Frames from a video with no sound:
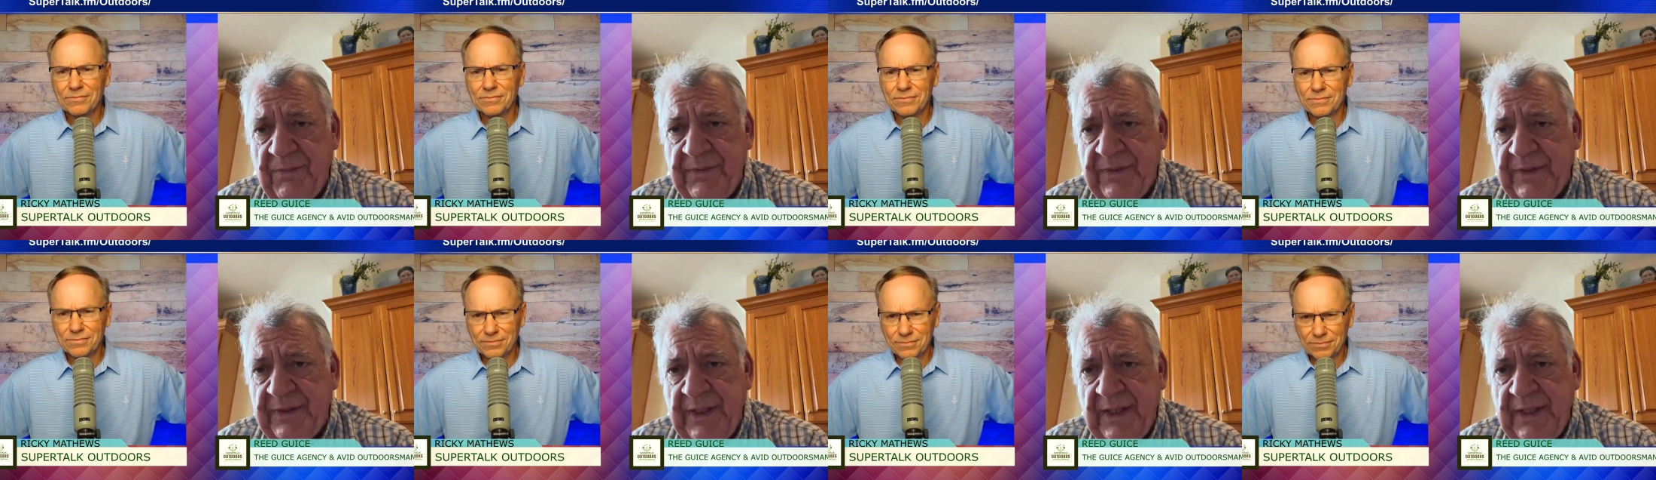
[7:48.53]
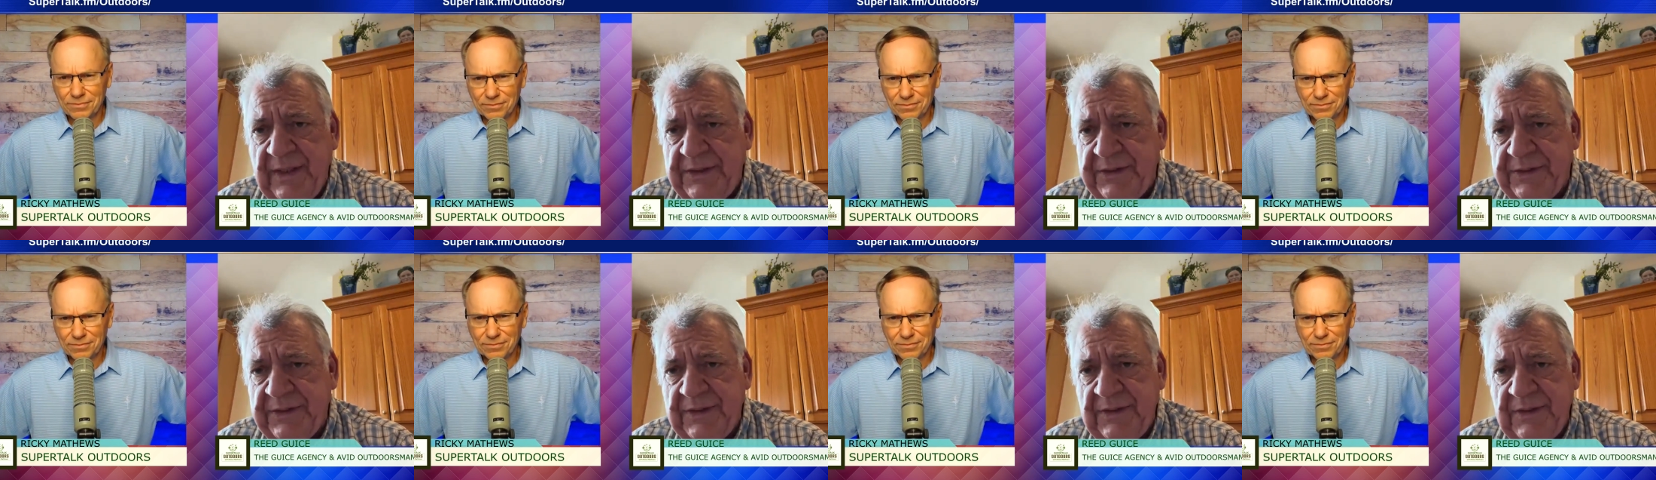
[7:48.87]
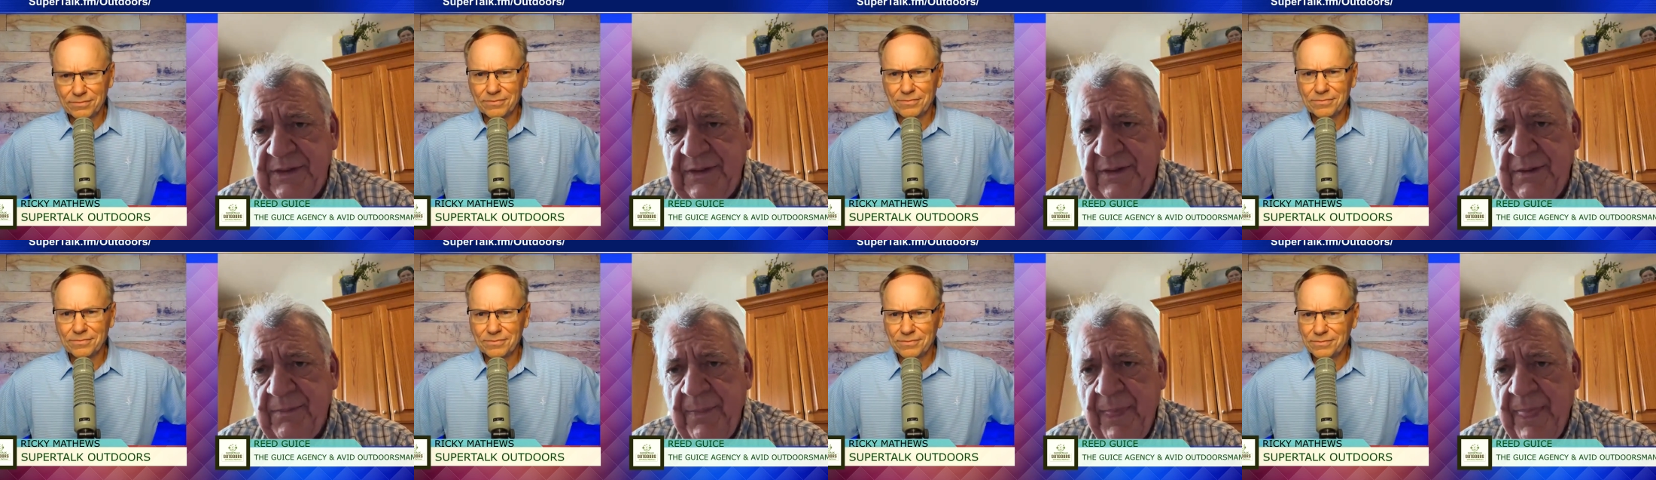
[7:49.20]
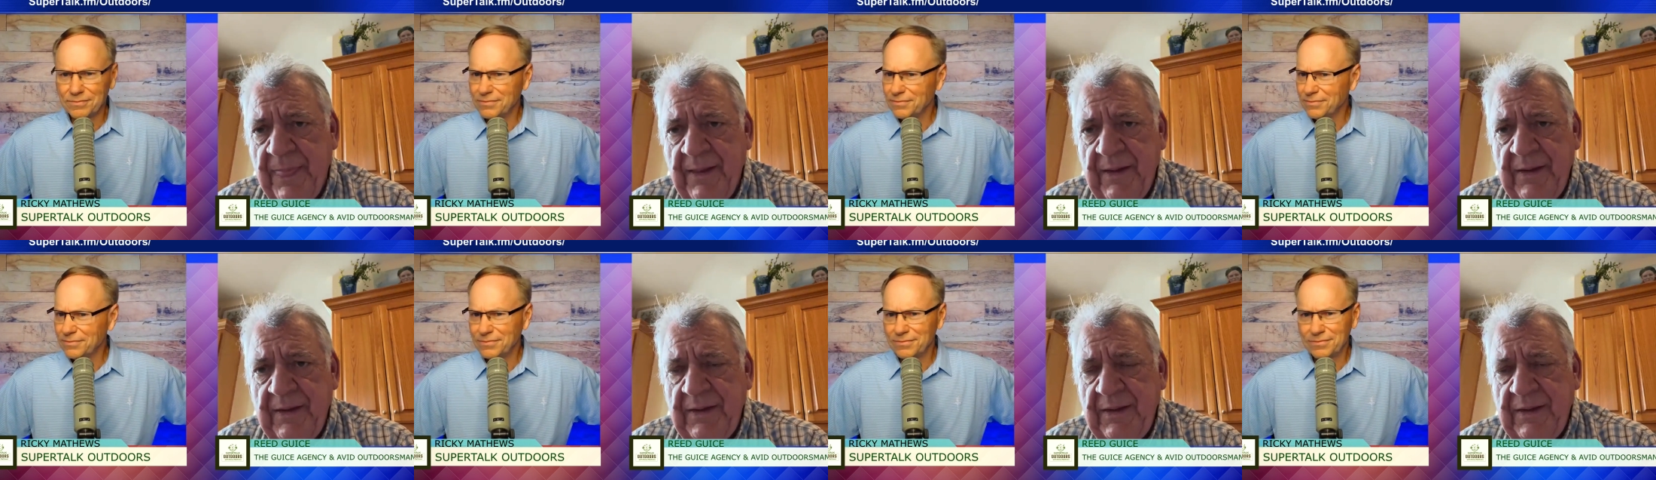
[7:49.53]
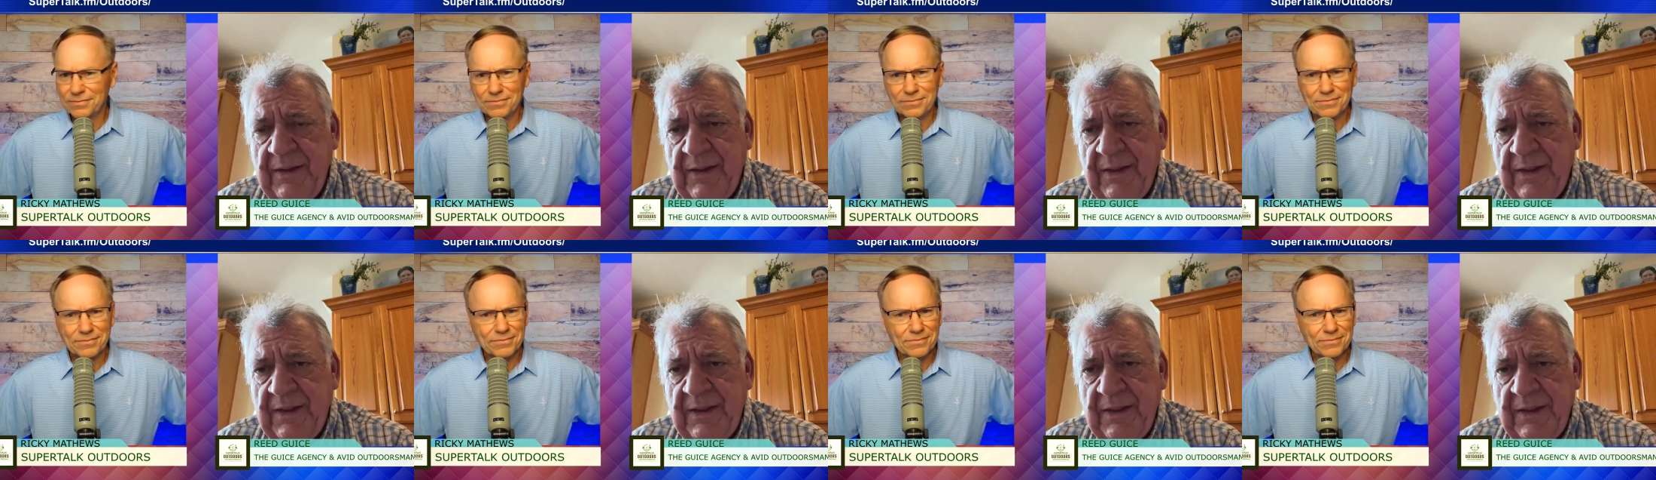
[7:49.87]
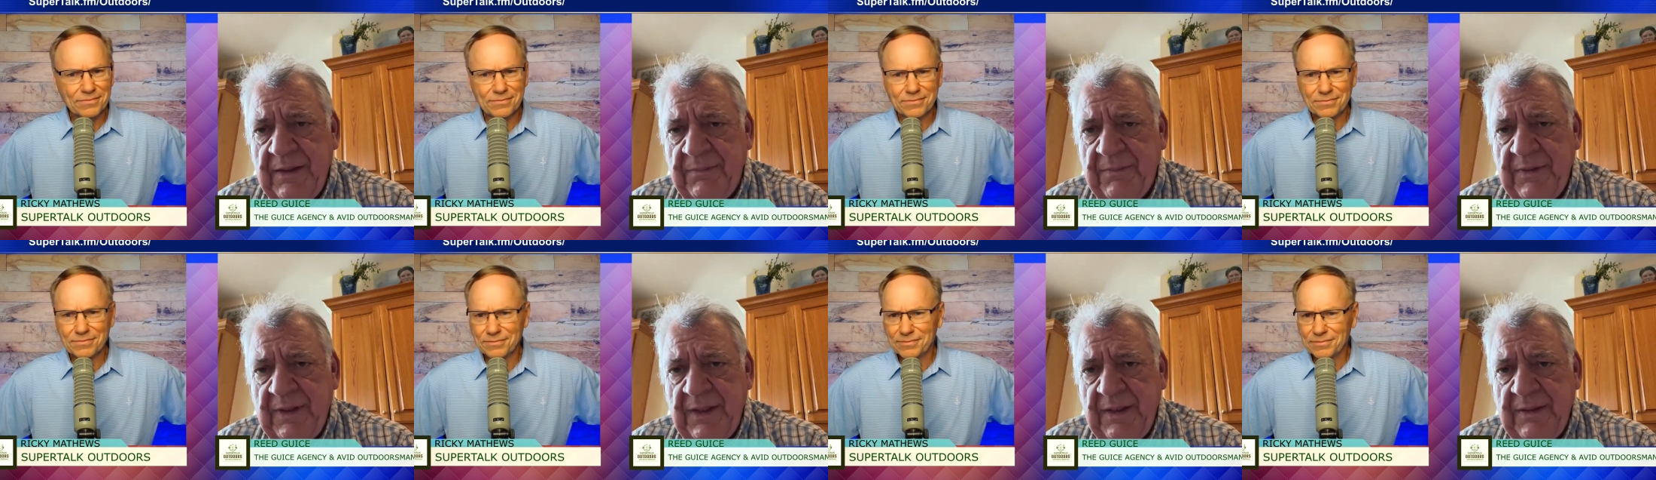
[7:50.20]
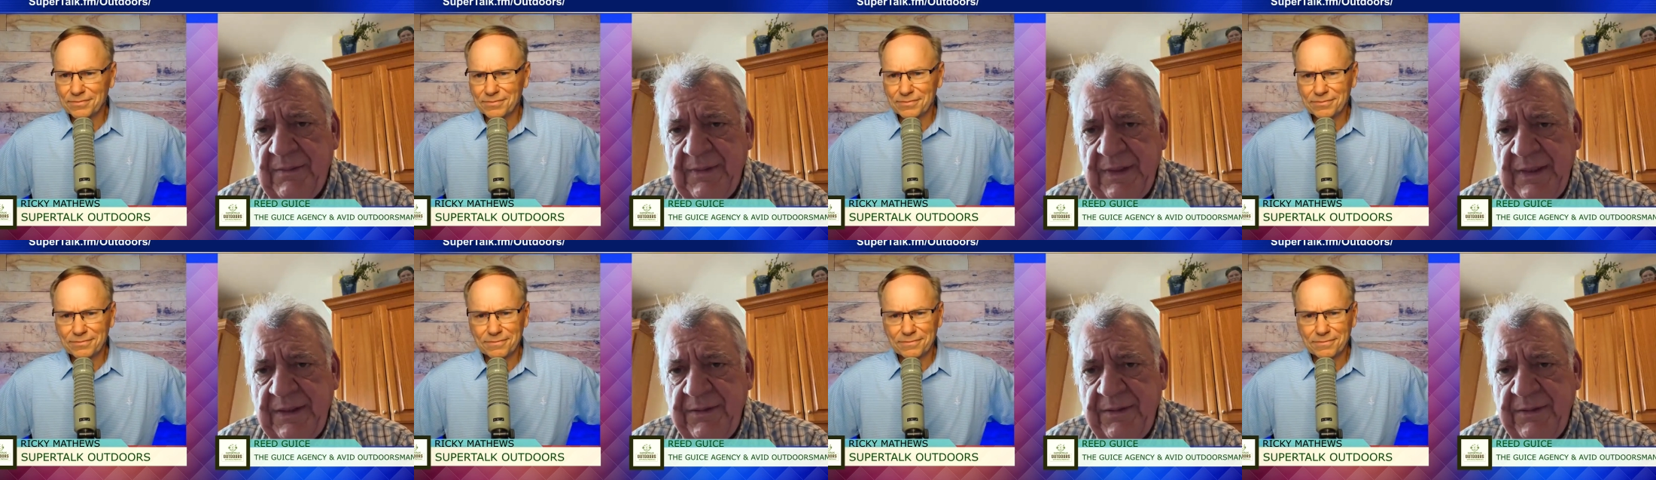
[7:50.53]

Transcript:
Speaker 1: over the nation. Um, uh,